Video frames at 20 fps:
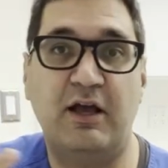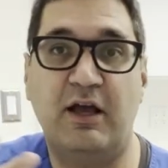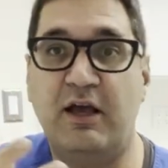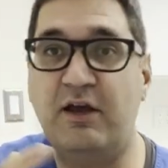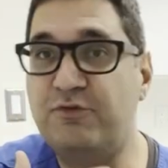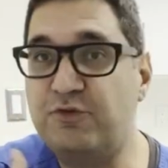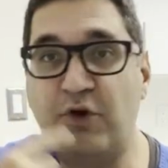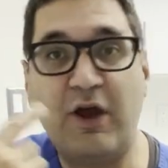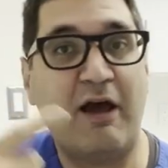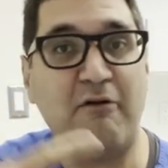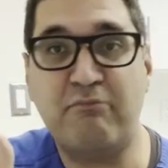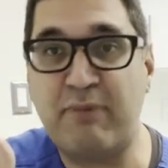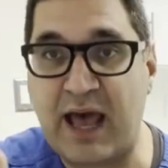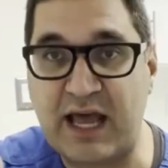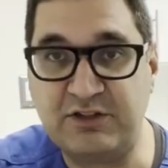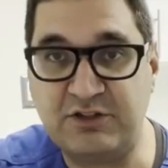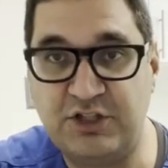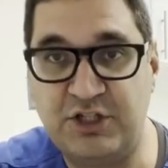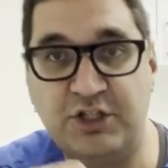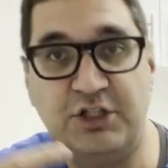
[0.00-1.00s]
if you have
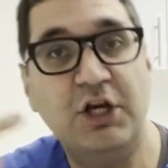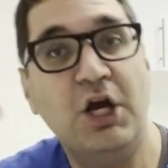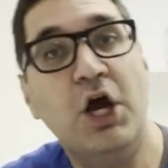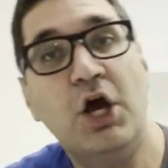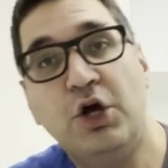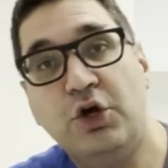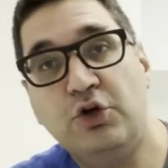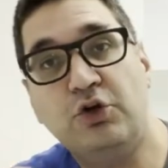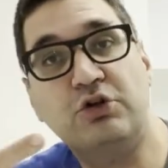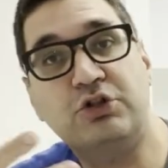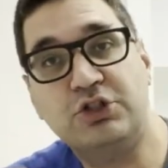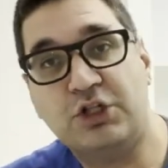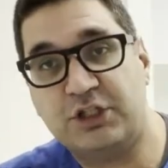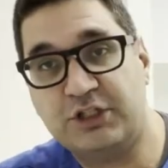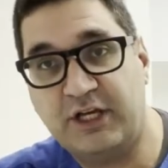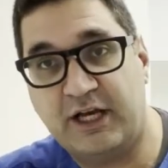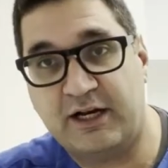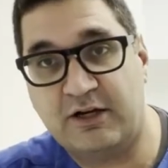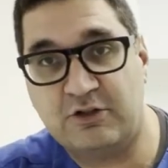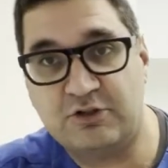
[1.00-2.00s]
bad teeth, your child
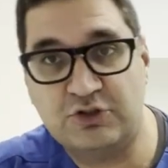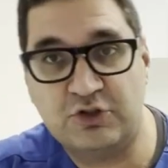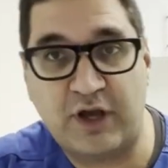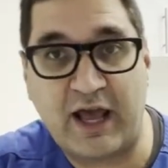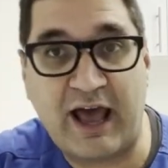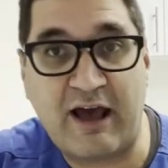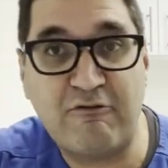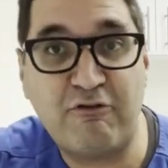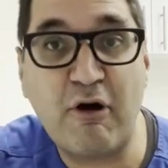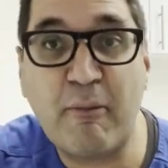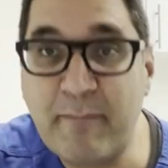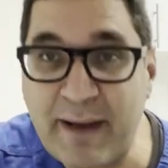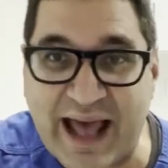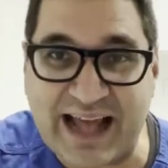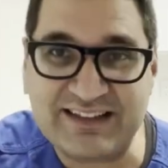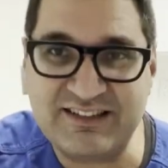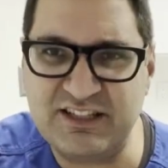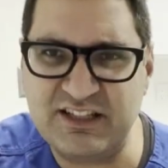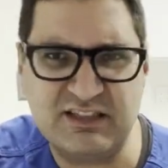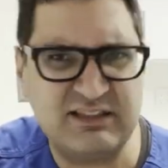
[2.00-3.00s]
can also have
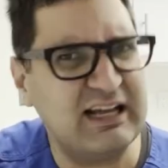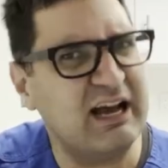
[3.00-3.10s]
back teeth.